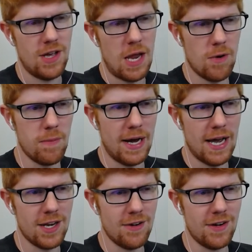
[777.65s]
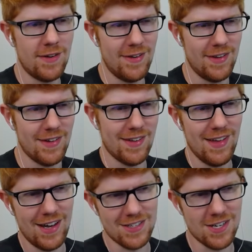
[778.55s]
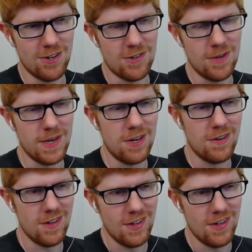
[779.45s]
Hey Robo, how you doing? How's it going, Robo?